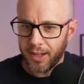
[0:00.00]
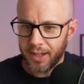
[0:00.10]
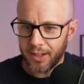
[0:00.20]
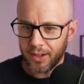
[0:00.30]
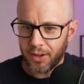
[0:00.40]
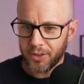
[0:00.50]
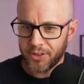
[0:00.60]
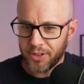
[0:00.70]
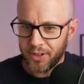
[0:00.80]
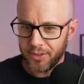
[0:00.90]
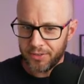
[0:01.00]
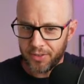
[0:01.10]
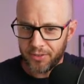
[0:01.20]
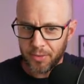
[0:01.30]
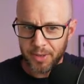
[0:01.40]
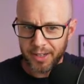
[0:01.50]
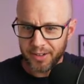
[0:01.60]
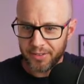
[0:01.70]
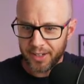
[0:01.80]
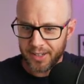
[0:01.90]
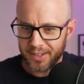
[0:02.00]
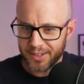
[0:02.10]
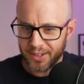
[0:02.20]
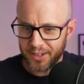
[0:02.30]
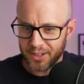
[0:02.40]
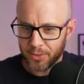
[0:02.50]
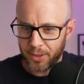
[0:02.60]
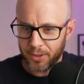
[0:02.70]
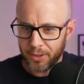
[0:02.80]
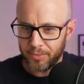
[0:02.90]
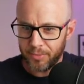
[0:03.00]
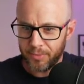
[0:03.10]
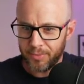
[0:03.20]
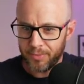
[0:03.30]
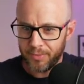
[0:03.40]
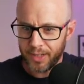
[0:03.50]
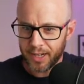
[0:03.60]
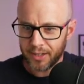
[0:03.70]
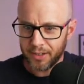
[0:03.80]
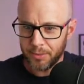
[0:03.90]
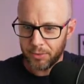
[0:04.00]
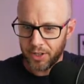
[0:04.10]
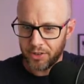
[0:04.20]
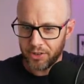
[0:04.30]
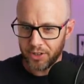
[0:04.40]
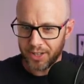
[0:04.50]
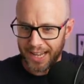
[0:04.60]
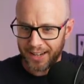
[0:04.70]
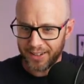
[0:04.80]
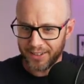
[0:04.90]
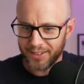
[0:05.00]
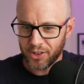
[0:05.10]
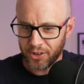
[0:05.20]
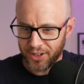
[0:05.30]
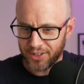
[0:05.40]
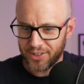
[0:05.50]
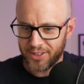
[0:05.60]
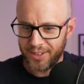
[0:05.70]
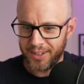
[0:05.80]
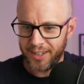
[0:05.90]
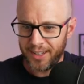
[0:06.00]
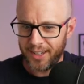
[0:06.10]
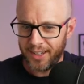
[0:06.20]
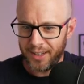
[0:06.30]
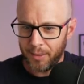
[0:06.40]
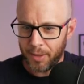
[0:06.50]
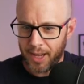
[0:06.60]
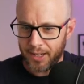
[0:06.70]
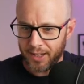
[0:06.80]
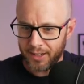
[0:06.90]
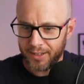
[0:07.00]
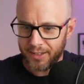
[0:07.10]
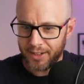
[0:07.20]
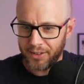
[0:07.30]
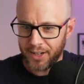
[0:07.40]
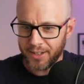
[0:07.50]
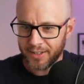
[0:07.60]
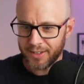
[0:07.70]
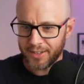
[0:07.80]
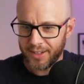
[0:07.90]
Lots of familiar faces, guys. Welcome, Jakob, Richard, Alan, Chris. Ben, here he is.